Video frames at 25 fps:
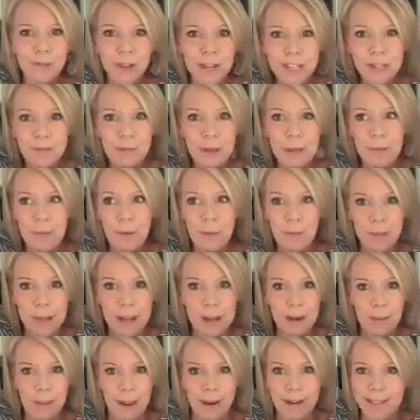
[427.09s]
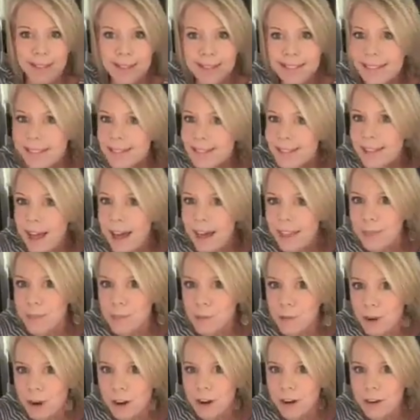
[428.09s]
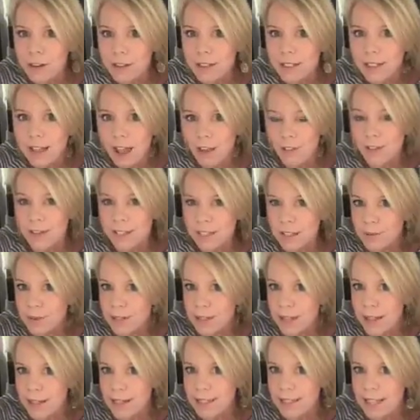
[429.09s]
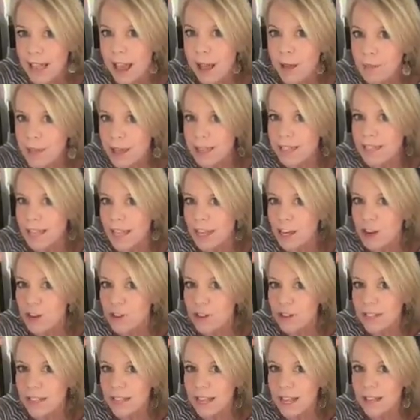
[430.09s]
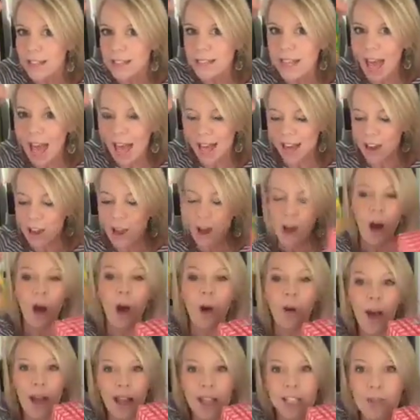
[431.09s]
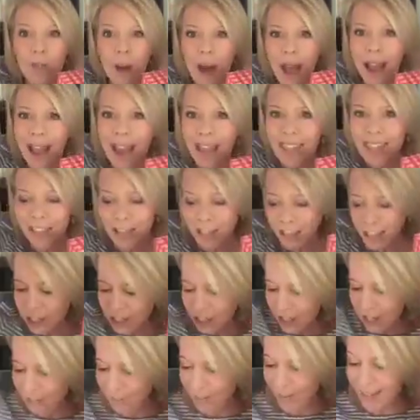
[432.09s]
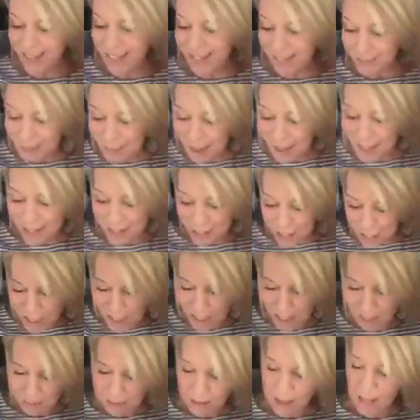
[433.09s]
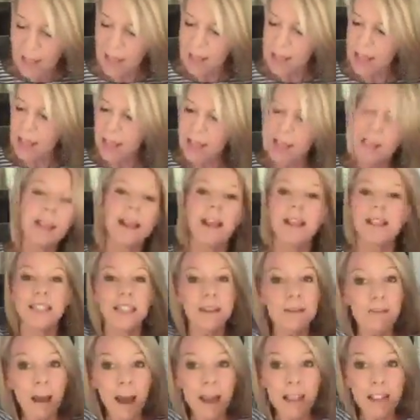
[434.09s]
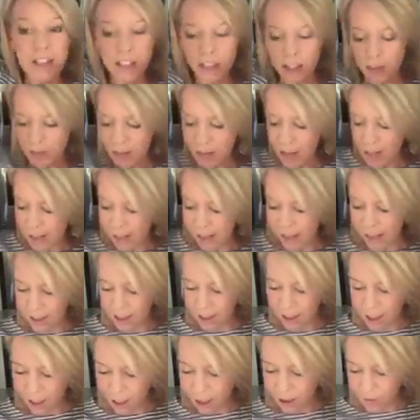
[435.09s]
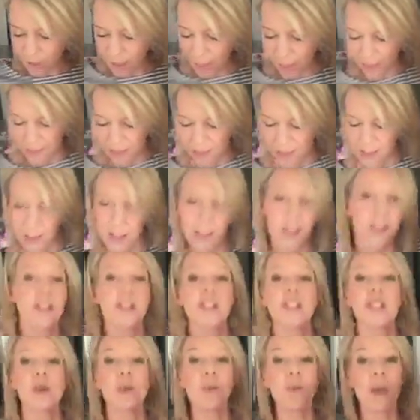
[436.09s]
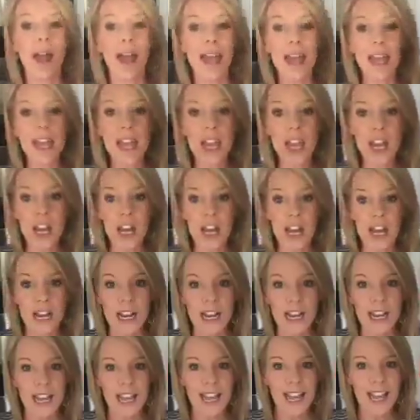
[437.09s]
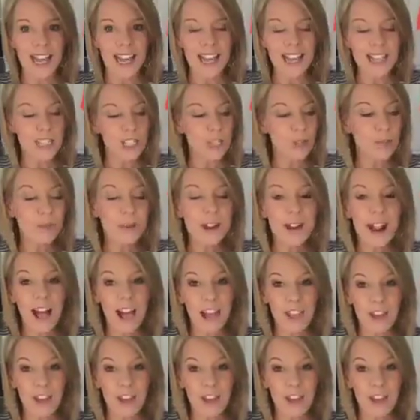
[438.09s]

rich people peanut butter. This is not the poor girl stuff because it was on sale because I knew the sales ad. Okay, so I got the good Jif. I did buy the cheap, did buy the cheap jelly. Okay, so right here, is $3.